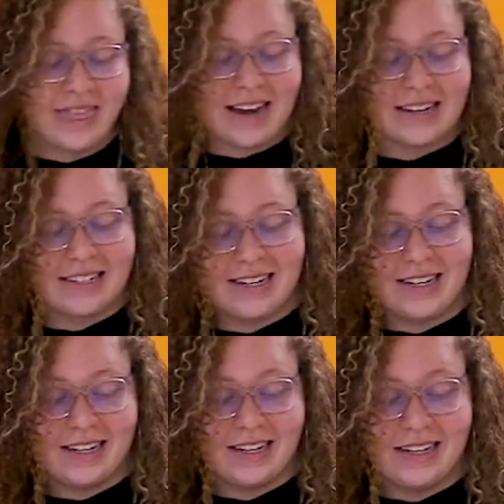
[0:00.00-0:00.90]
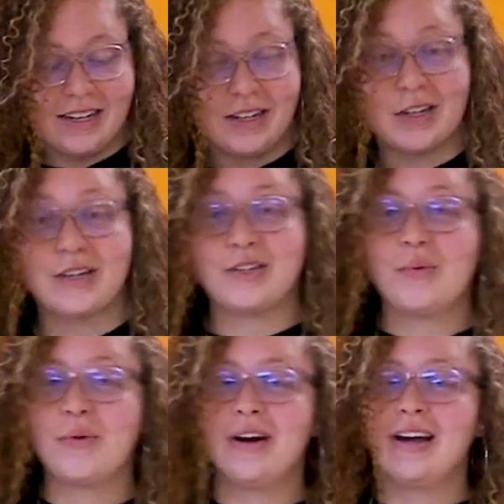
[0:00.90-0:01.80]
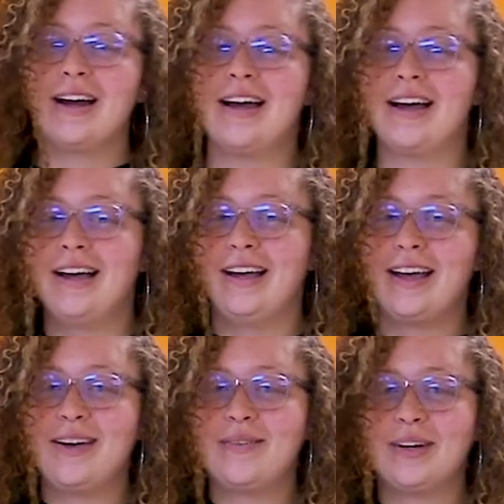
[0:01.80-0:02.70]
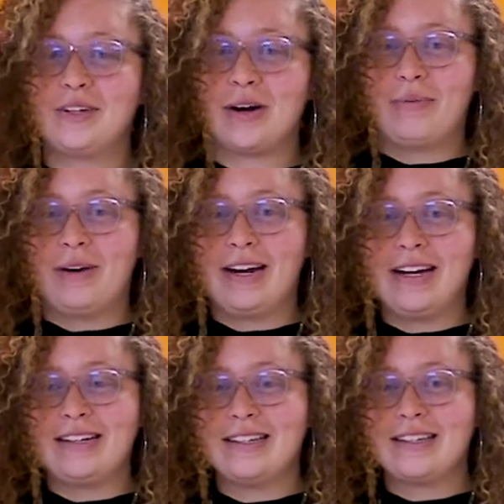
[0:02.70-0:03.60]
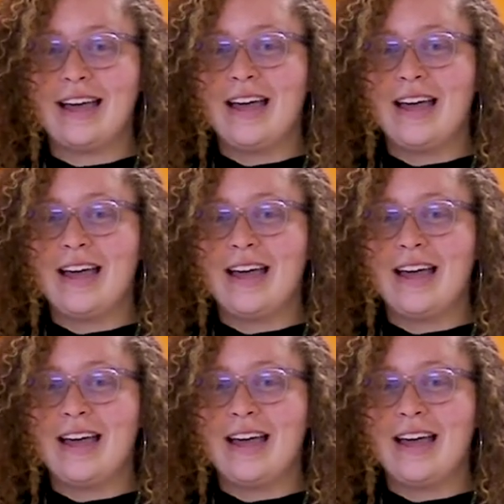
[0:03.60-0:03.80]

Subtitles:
it. So we're gonna enrich our brains